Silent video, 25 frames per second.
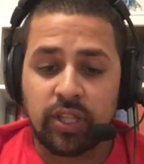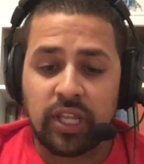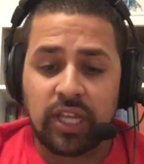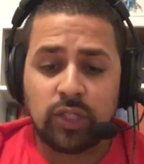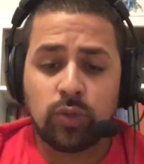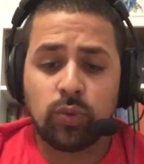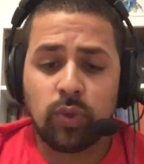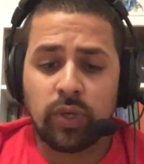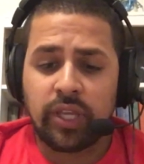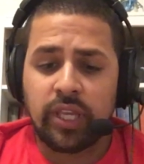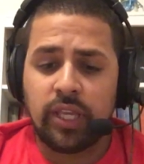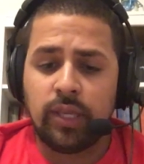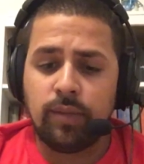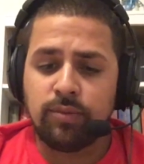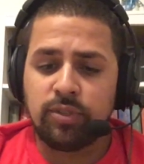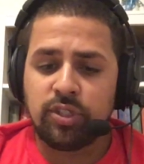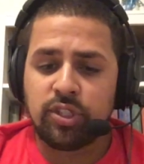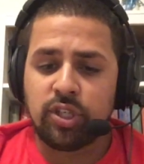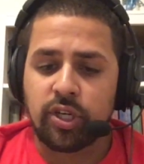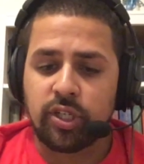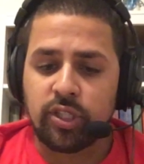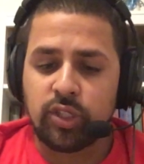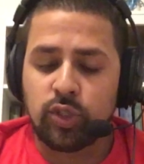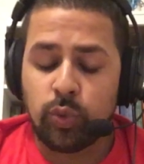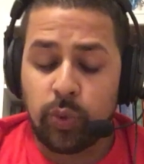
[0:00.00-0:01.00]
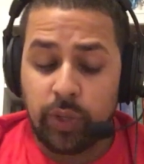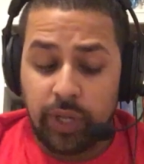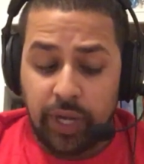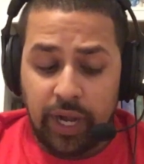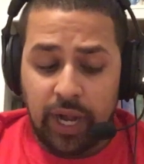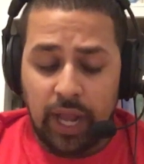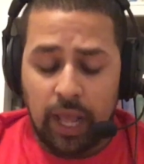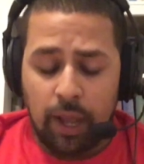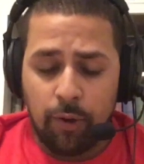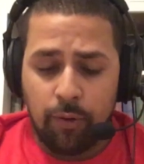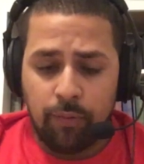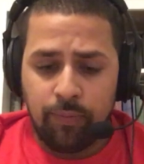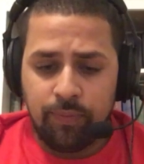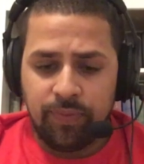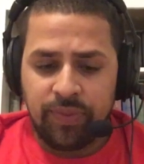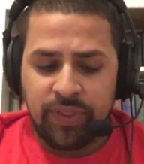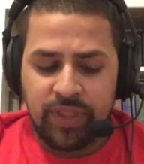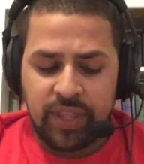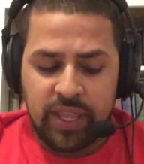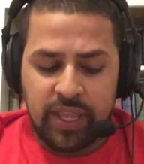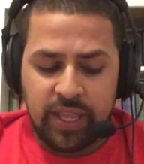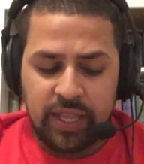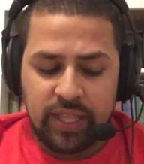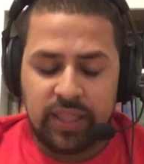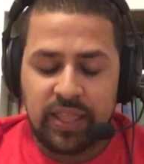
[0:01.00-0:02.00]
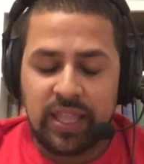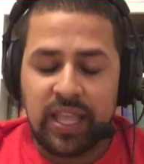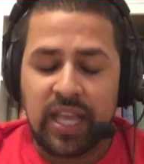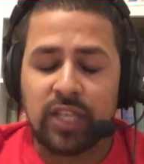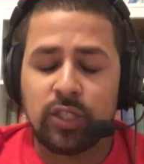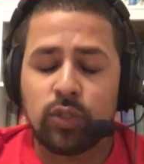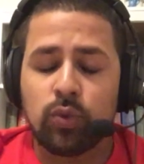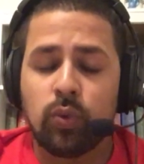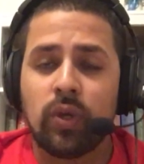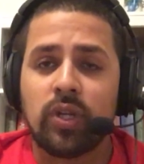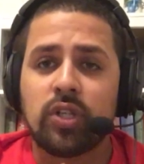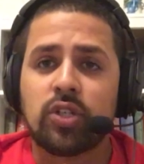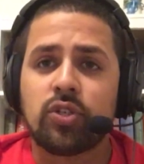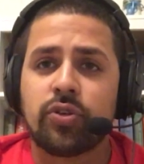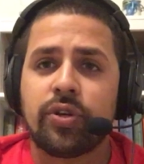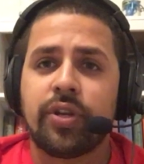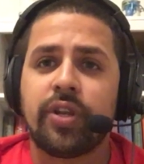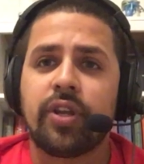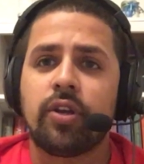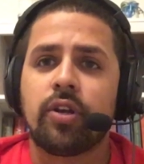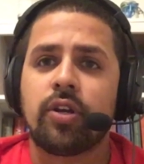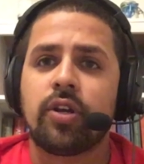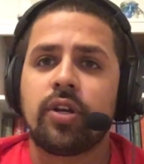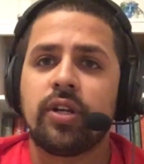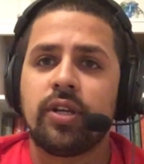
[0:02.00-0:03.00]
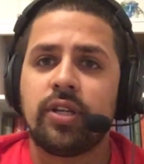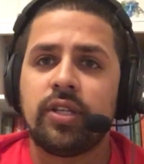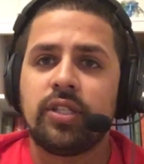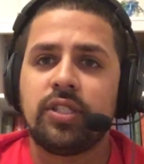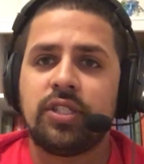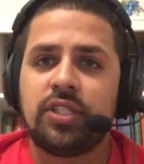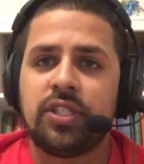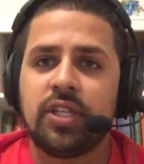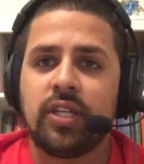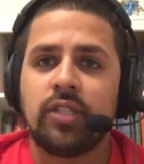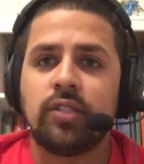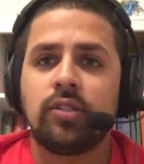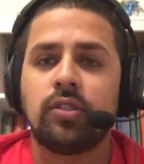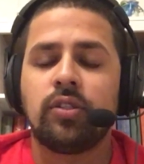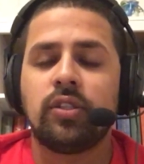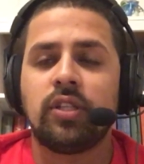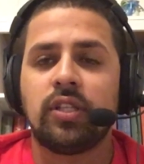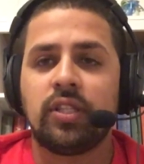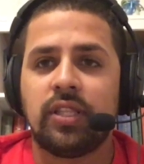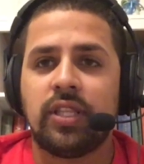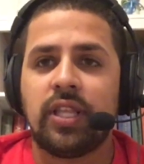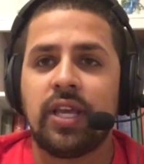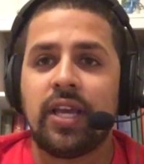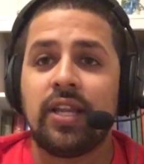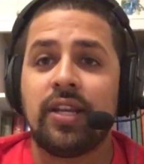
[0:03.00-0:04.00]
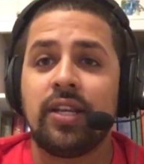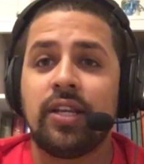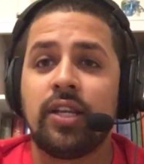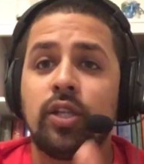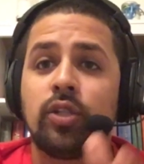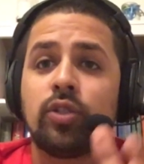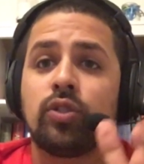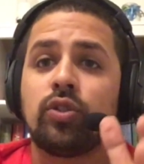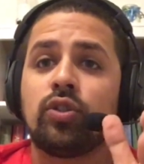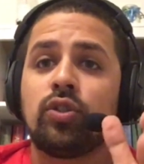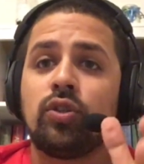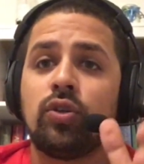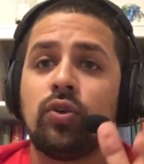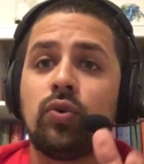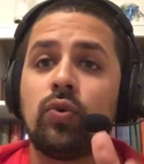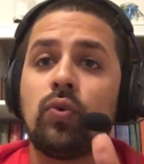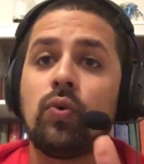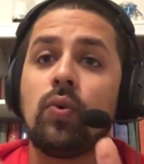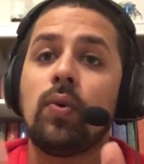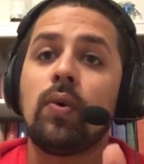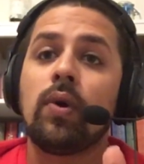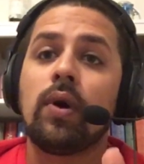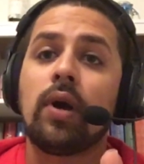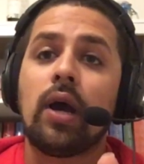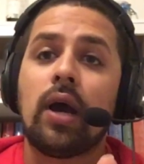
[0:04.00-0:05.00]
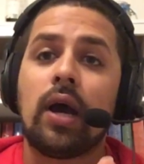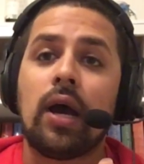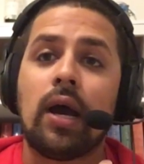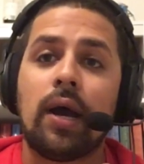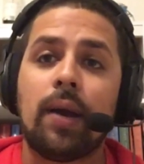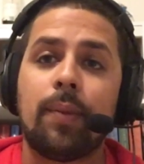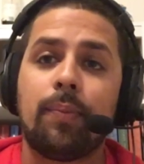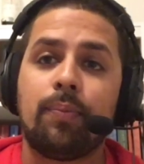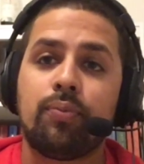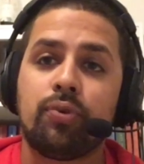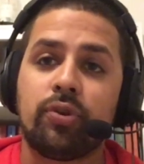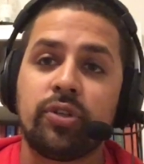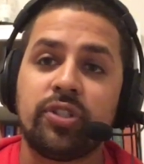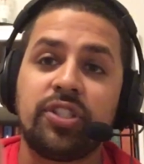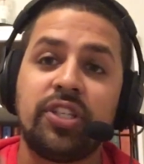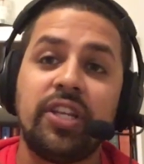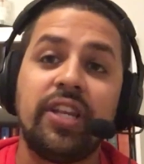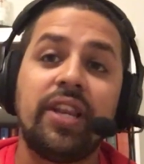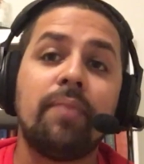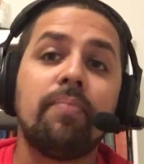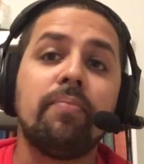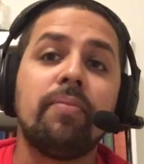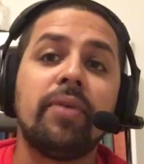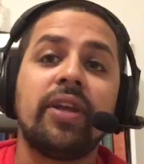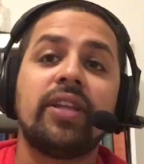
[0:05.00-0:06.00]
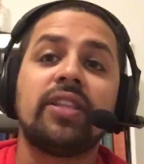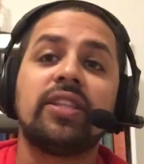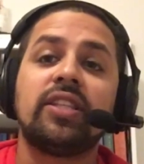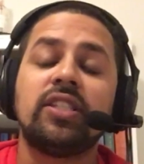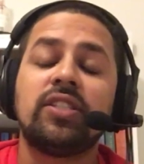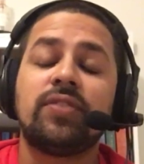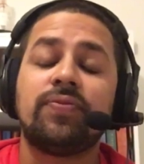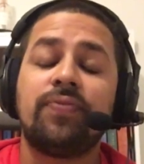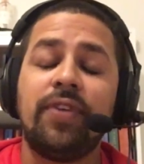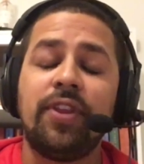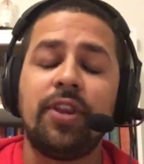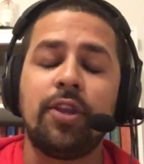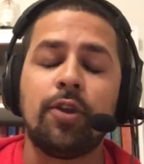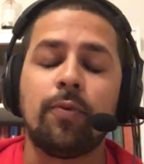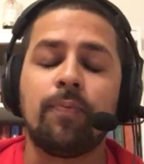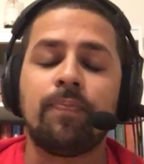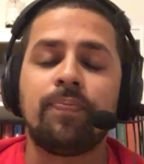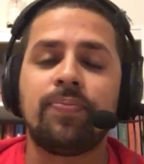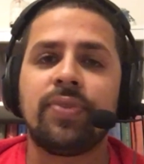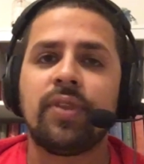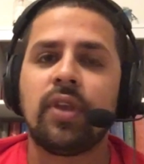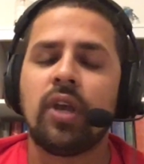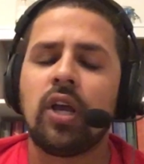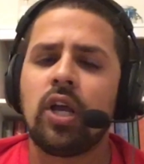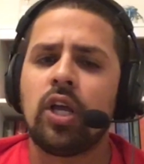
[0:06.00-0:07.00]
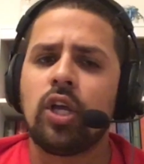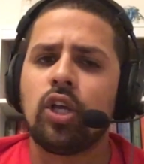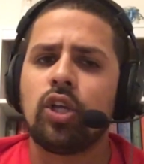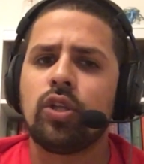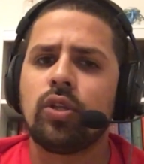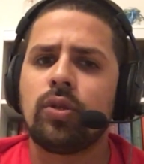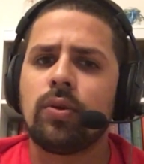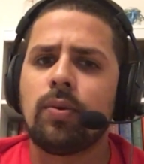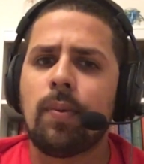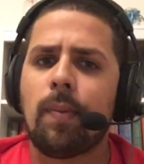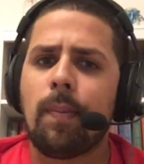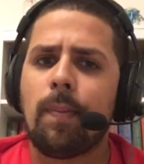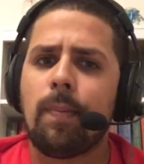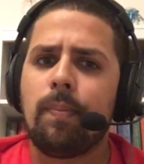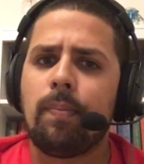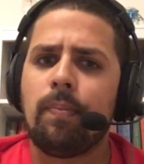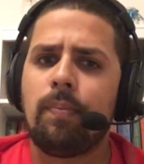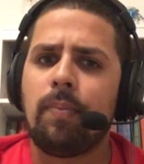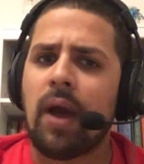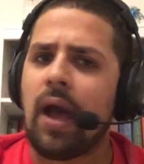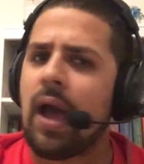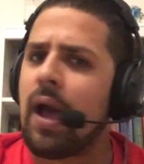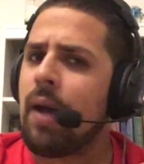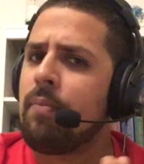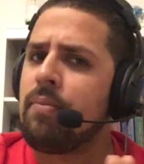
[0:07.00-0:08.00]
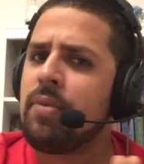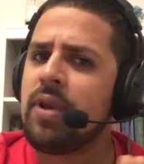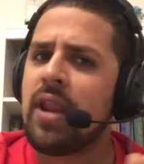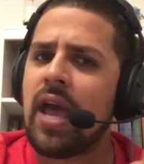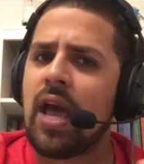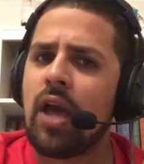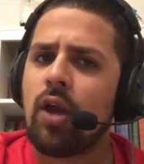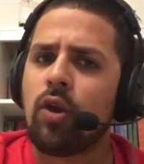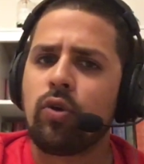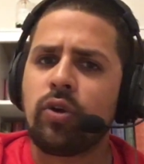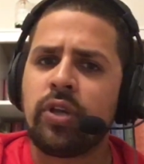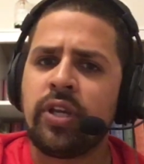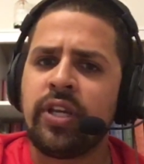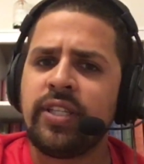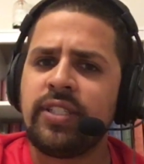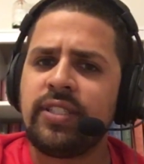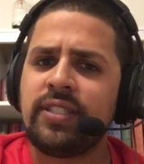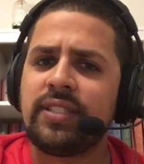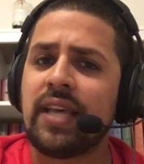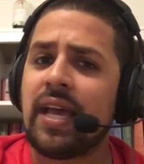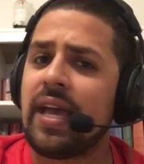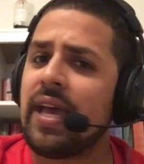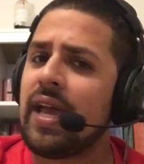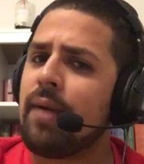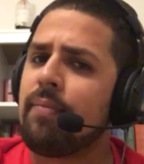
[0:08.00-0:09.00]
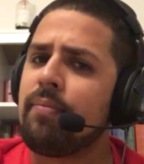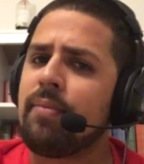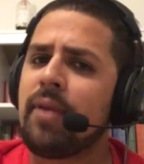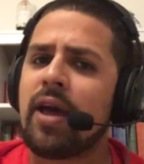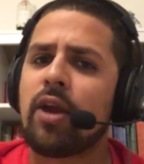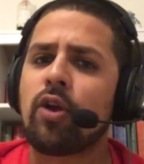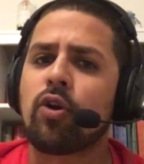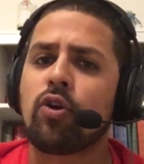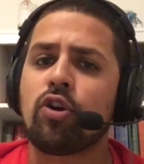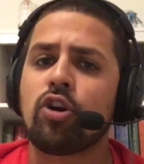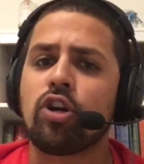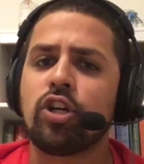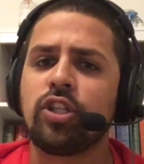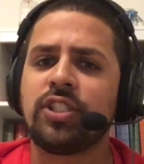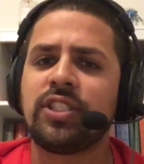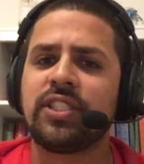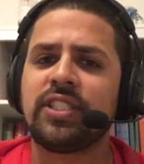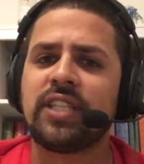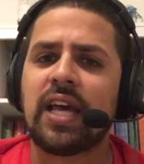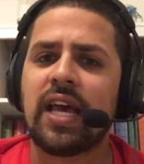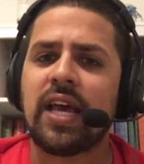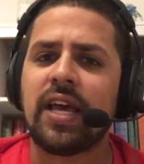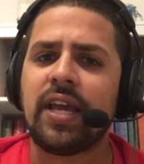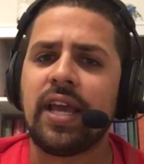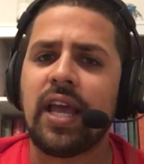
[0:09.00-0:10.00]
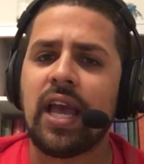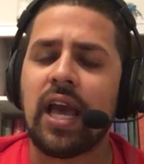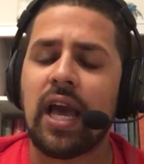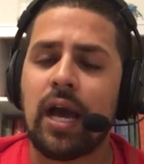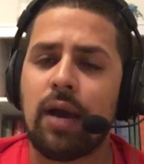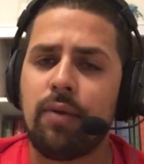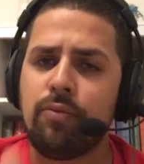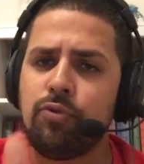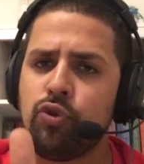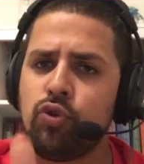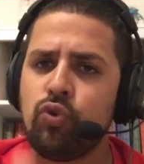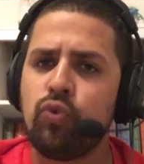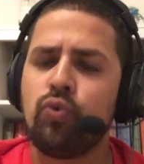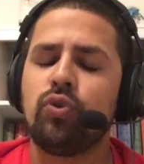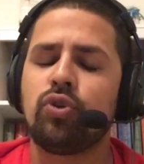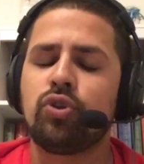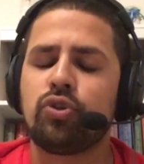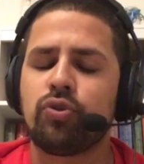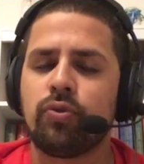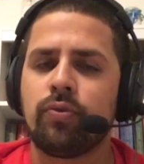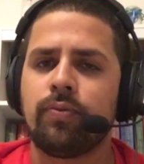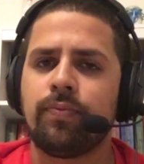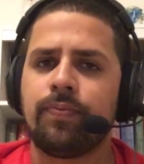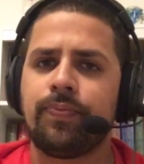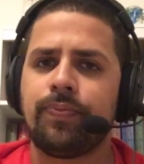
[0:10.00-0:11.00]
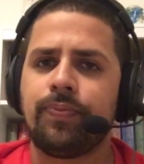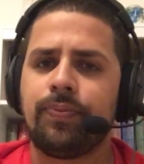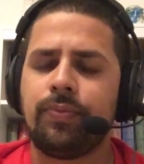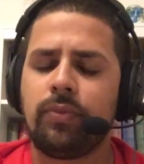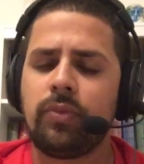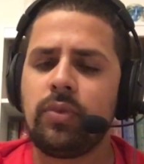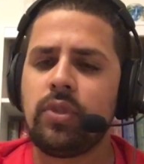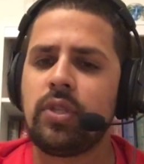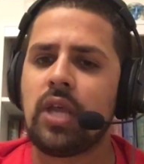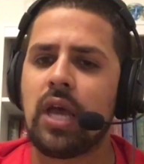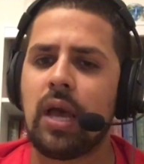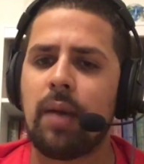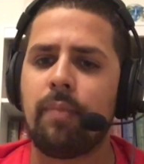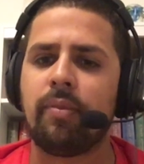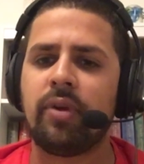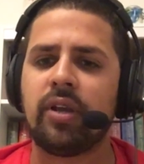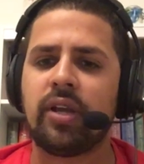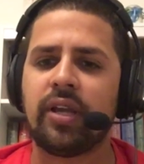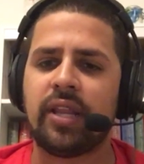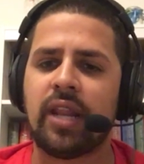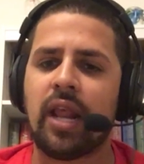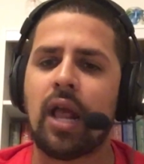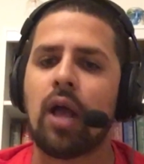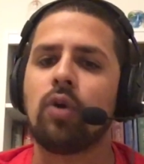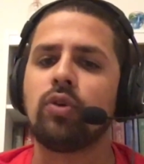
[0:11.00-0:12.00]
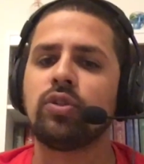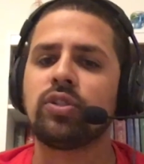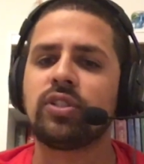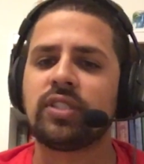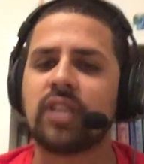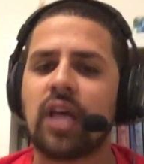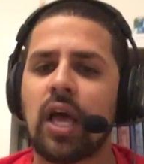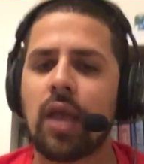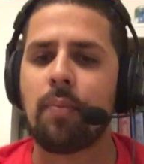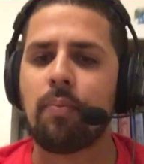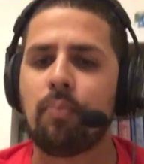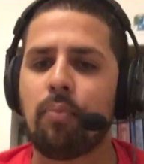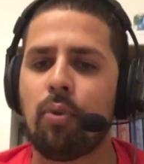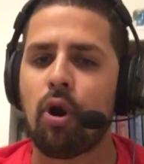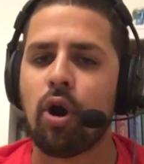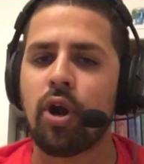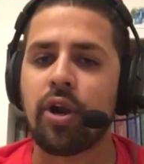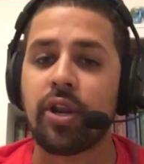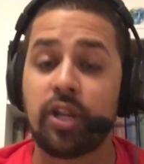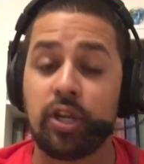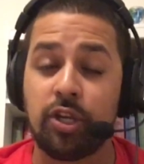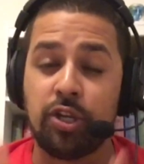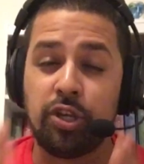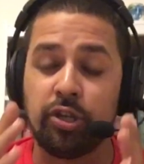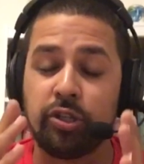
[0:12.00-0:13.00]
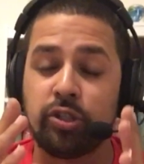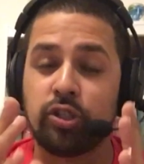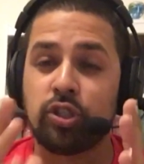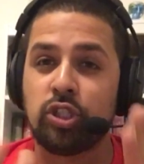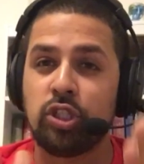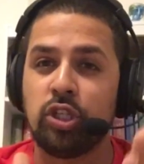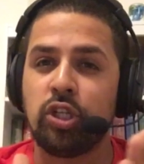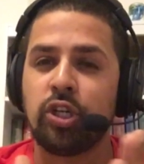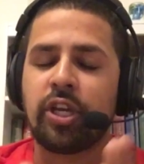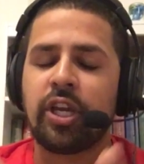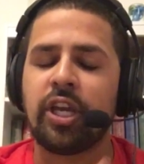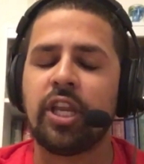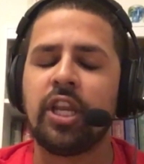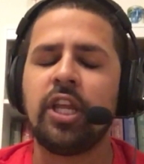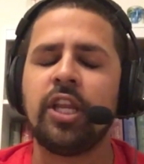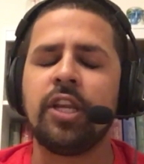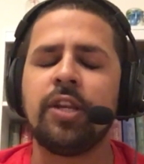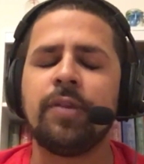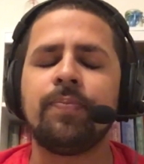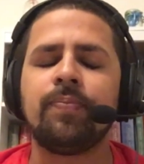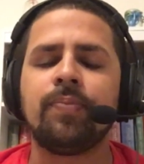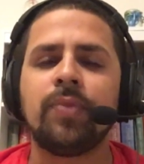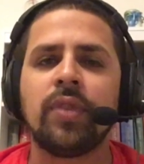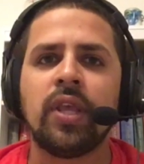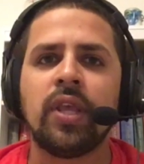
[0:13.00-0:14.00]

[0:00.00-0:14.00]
that's what Keemstar tweeted out, and that's what triggered Jen to the Den to uh, proceed and make this video. But I'm not on his side, I'm not on her side, I'm neutral. I'm an outside party just looking in.